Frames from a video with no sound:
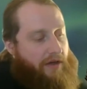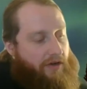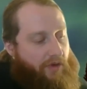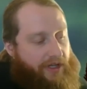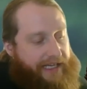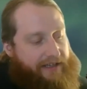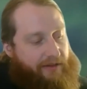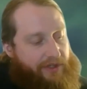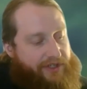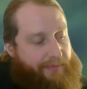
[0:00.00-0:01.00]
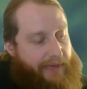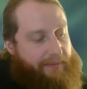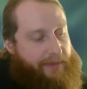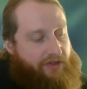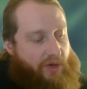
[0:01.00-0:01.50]
Well, that almost
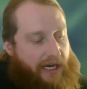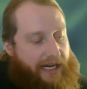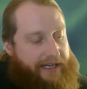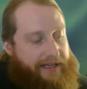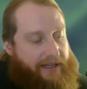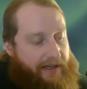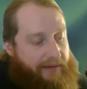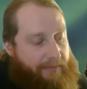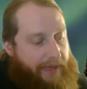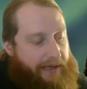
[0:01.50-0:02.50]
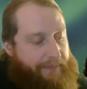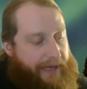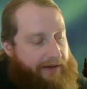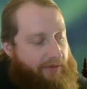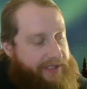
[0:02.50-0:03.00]
made me cry. My
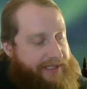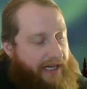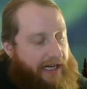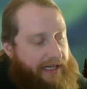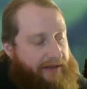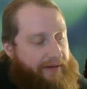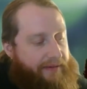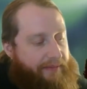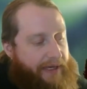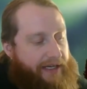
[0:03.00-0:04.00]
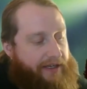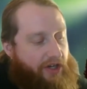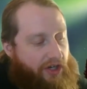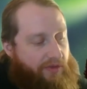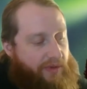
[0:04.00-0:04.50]
bait was gone, my
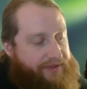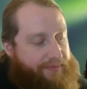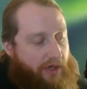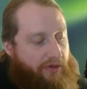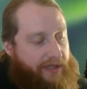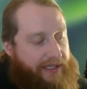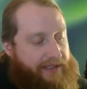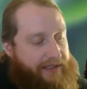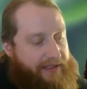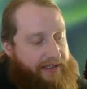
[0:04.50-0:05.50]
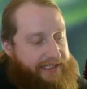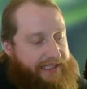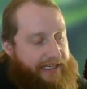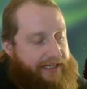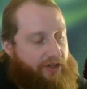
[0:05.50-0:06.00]
hook was broken, and I was
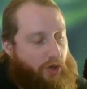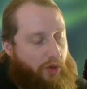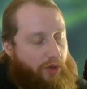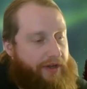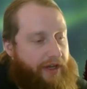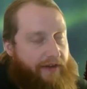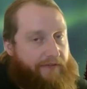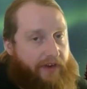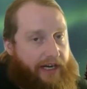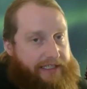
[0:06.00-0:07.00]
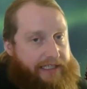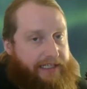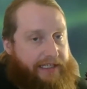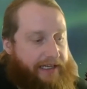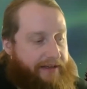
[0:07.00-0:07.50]
getting cold,
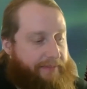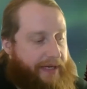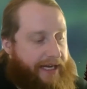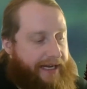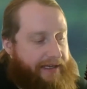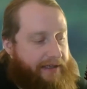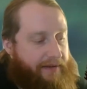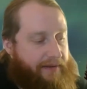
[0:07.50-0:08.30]
frightened, and mad.